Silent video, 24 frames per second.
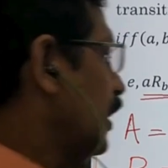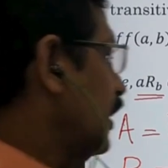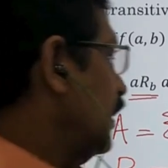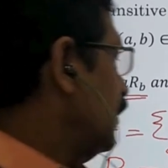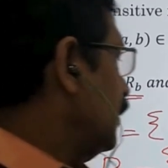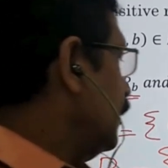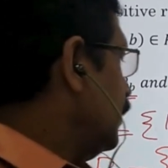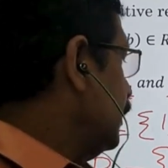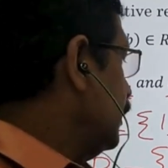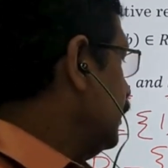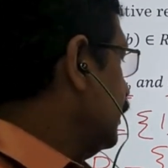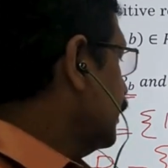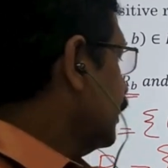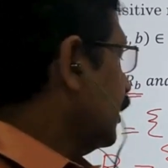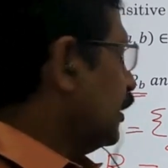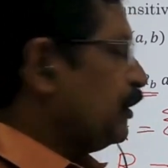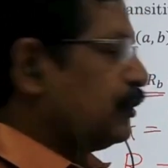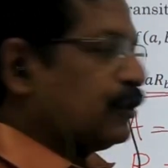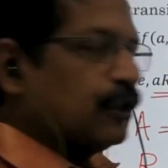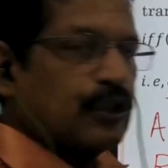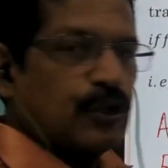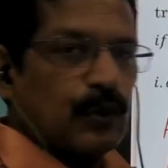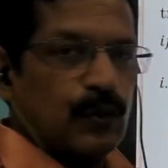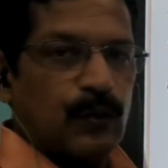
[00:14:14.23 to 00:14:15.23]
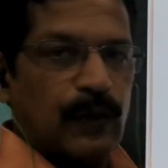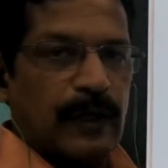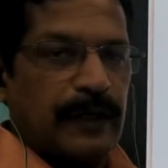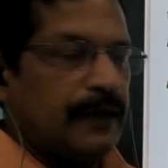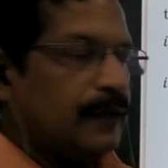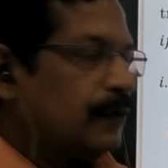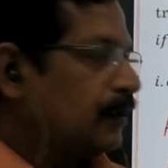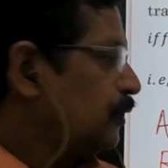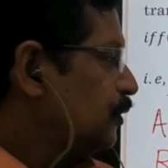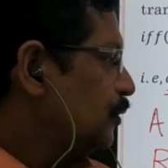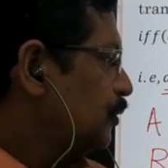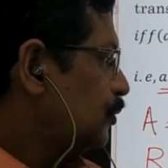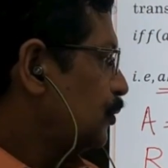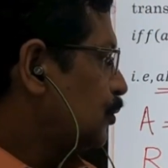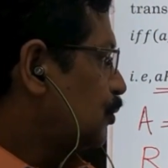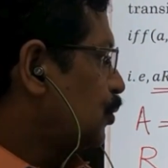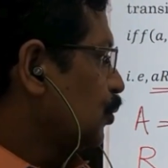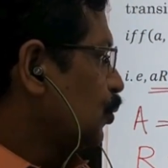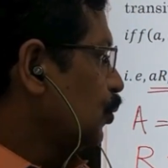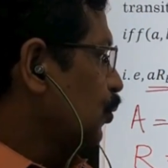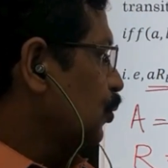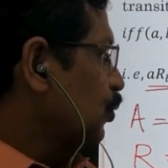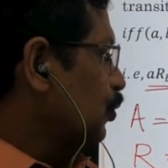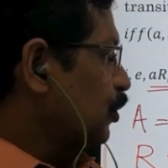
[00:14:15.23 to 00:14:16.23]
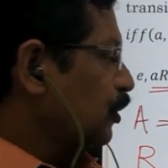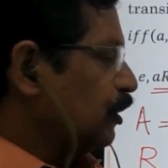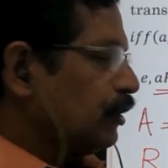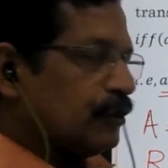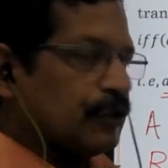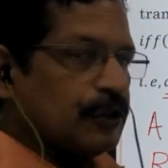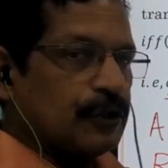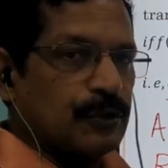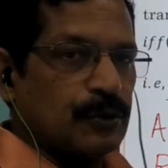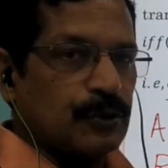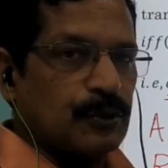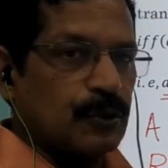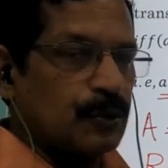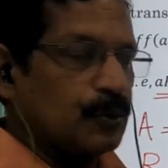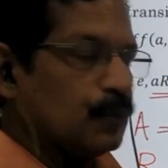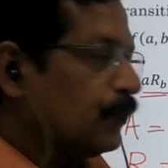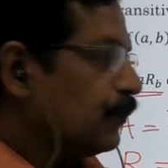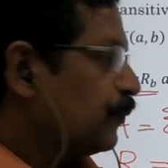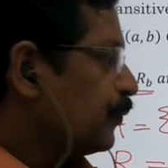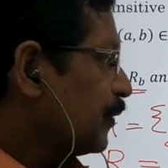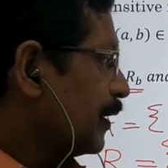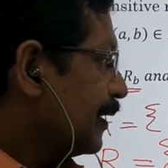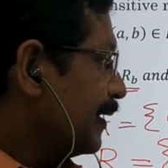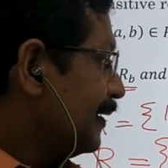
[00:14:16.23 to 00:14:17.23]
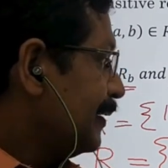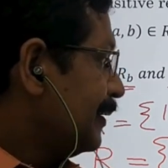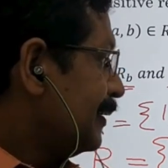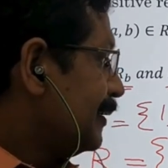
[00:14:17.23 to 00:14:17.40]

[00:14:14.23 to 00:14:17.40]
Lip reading: 1 related to 1, 2 related to 2,